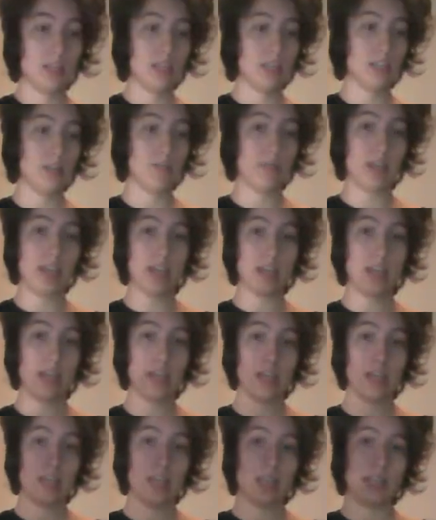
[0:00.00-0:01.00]
to make
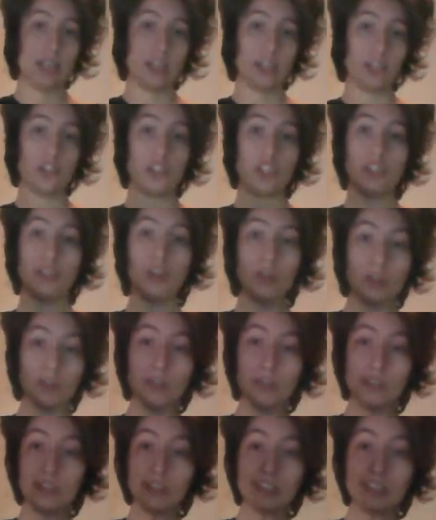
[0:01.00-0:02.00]
the chiton,
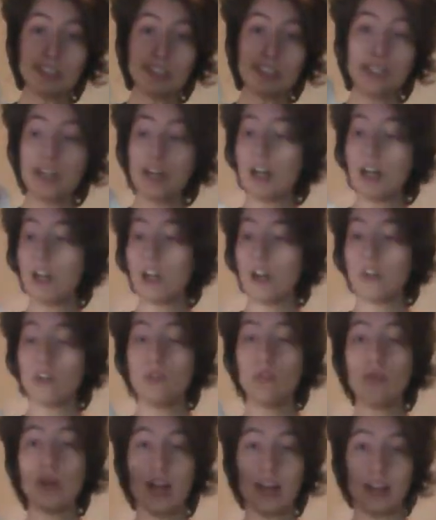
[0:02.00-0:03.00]

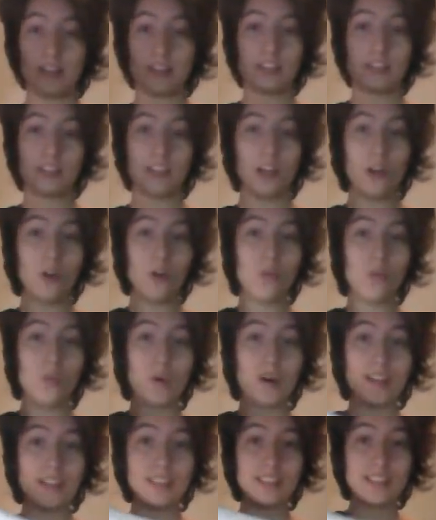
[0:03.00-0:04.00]
you gotta sew
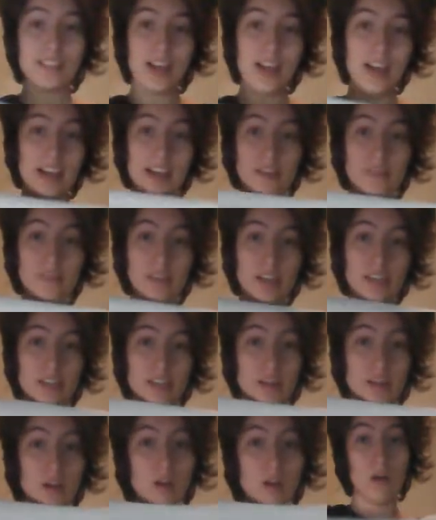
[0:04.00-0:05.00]
one side of it.
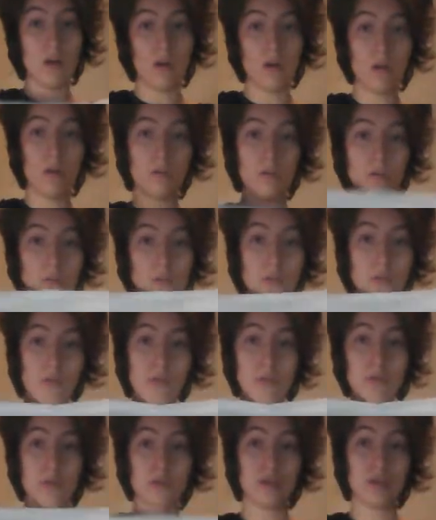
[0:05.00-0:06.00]

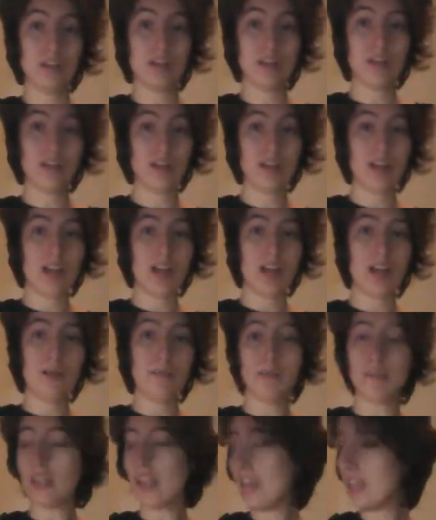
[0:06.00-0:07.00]
Oh,
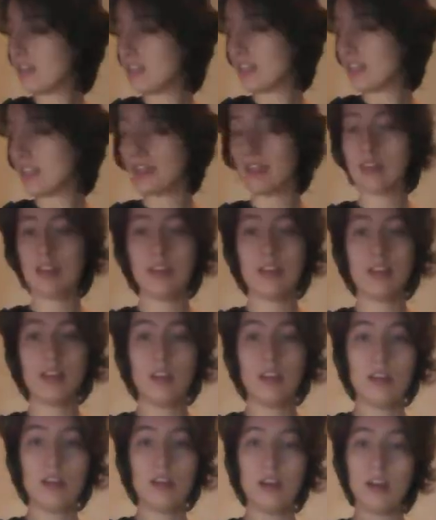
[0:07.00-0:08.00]
I'm lazy.
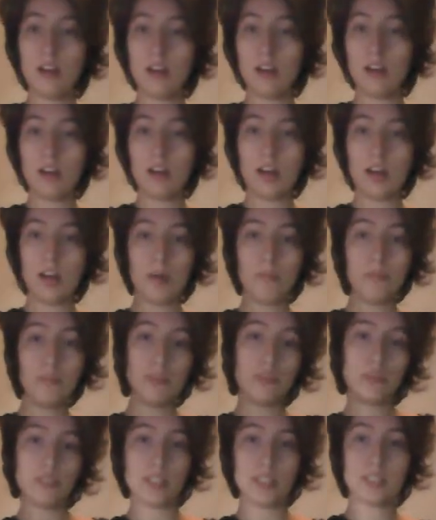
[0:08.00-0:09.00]
I'm
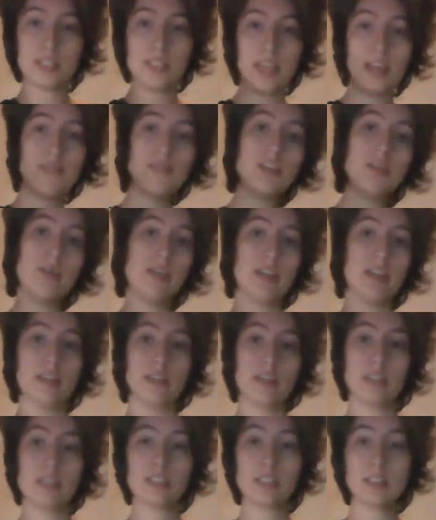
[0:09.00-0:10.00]
using safety
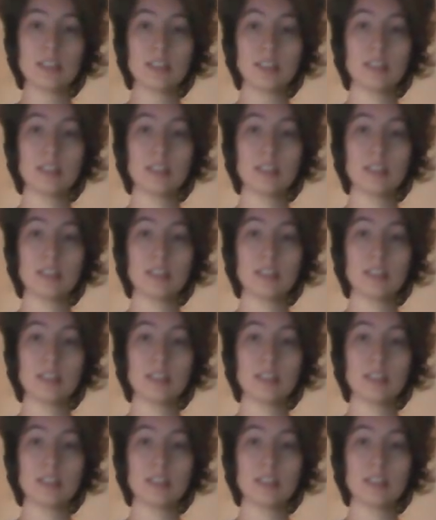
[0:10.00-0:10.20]
pins.